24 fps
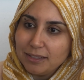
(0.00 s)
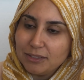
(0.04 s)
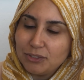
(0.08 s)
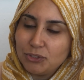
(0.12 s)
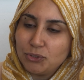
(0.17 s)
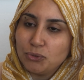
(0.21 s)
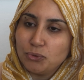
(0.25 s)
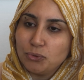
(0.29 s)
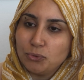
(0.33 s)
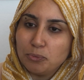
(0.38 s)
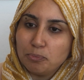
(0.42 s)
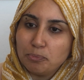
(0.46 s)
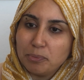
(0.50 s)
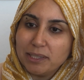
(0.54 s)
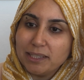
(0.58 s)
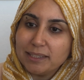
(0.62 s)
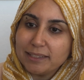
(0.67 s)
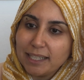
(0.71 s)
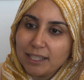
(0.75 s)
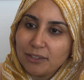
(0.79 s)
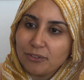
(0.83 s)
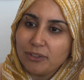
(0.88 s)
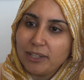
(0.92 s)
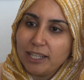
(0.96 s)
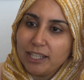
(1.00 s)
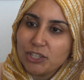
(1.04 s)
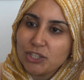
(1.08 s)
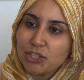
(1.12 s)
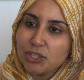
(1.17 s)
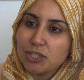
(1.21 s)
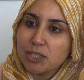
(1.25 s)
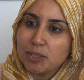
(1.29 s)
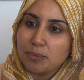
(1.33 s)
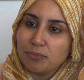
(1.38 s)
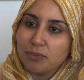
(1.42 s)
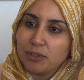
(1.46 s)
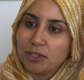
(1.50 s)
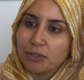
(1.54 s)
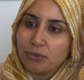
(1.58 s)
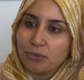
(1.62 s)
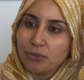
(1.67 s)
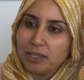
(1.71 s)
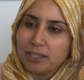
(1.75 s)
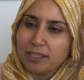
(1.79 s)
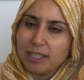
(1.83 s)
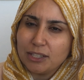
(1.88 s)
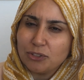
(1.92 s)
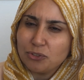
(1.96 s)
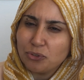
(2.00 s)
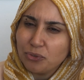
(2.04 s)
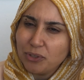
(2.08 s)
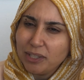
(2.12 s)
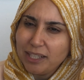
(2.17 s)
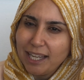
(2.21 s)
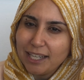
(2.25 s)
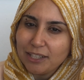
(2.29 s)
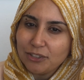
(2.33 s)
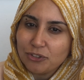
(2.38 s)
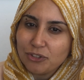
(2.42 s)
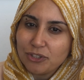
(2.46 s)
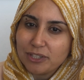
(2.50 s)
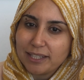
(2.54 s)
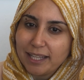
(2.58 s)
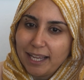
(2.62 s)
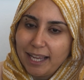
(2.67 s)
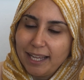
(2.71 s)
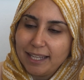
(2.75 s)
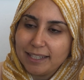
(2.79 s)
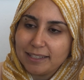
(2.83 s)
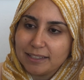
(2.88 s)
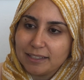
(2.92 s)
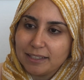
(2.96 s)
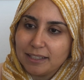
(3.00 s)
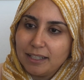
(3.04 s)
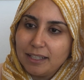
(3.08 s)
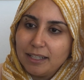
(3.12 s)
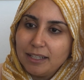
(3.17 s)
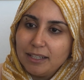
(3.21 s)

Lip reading: to build a relationship with the Creator and to really understand,